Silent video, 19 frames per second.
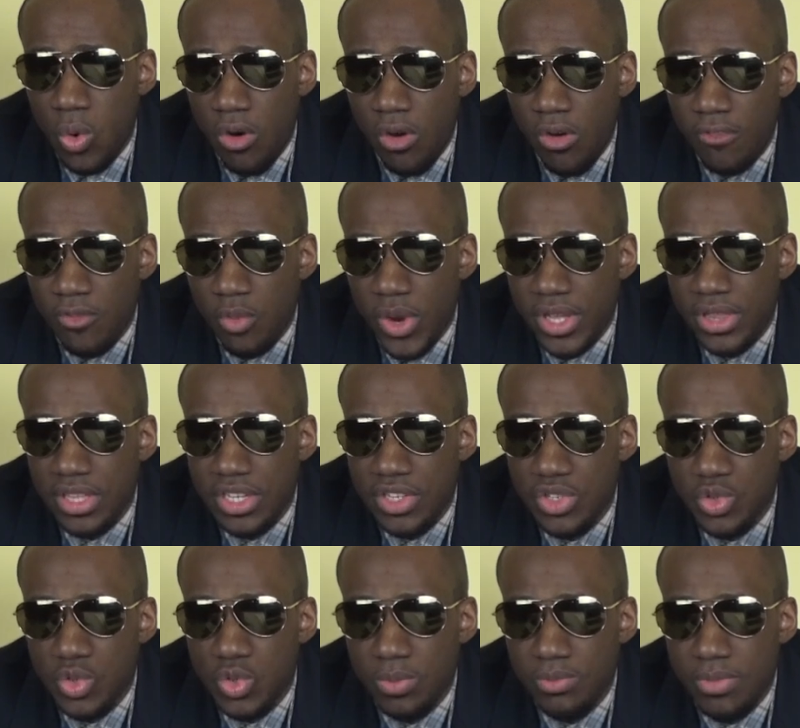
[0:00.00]
of when
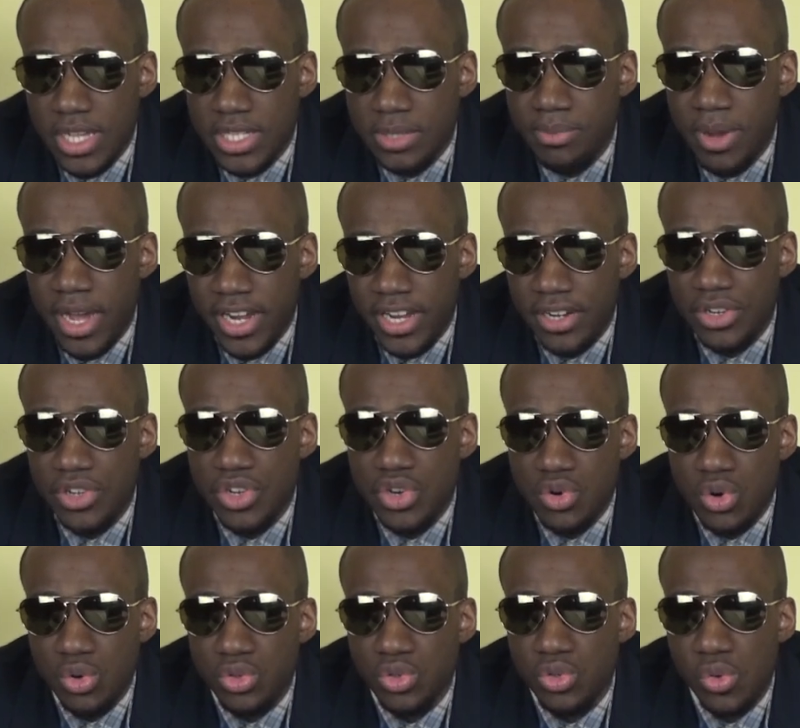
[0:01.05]
these two met back in
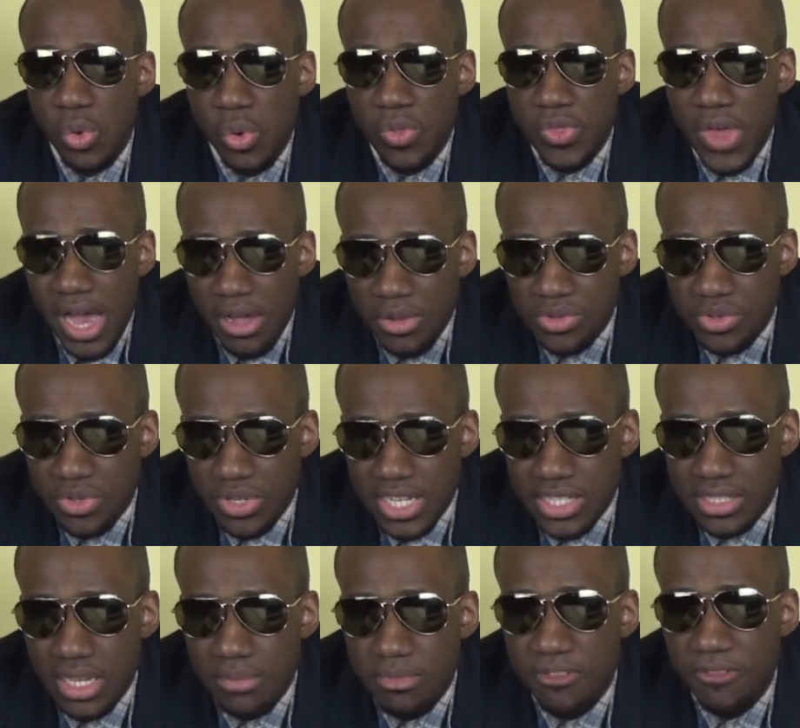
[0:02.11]
Euro 2000, the
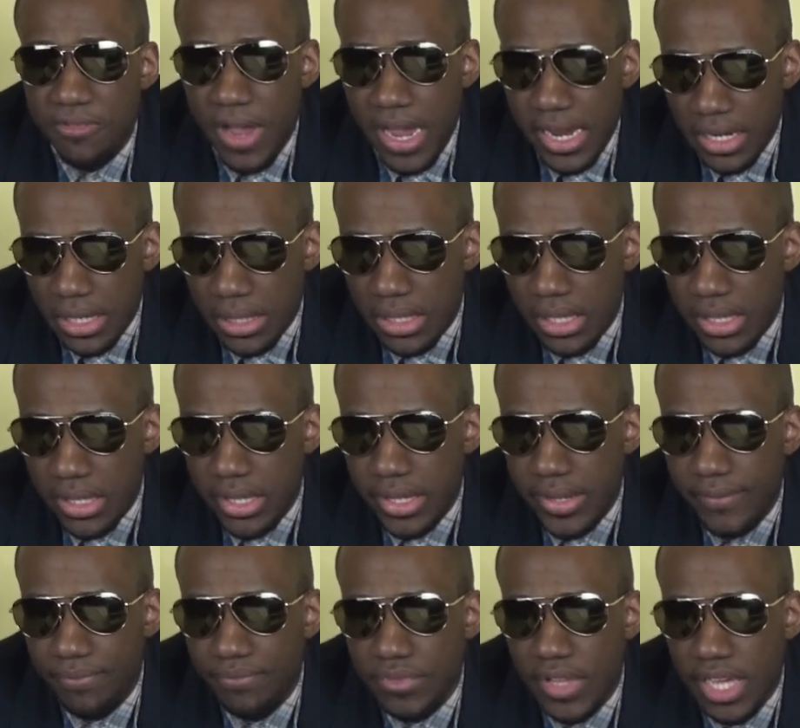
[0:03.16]
semi-final
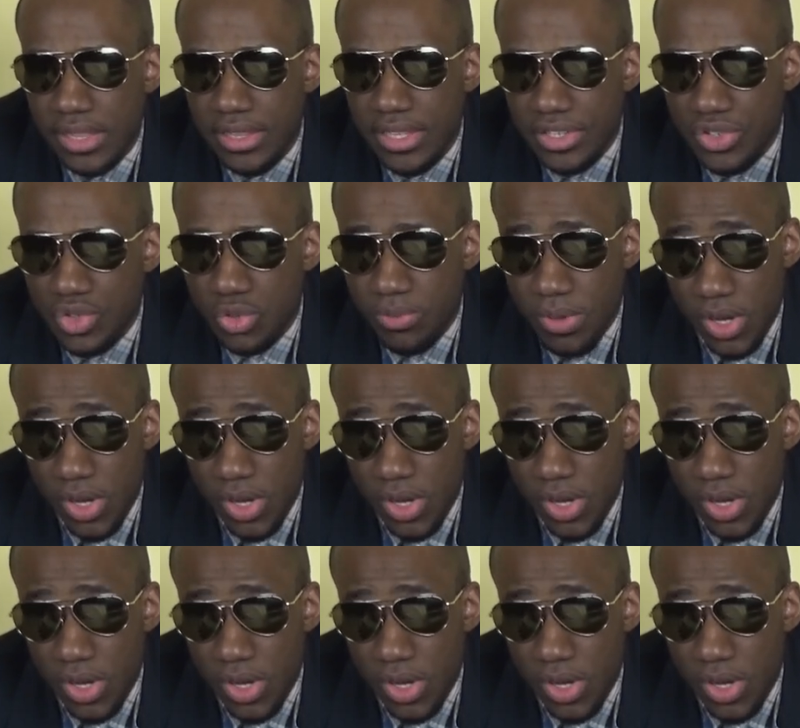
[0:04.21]
that these two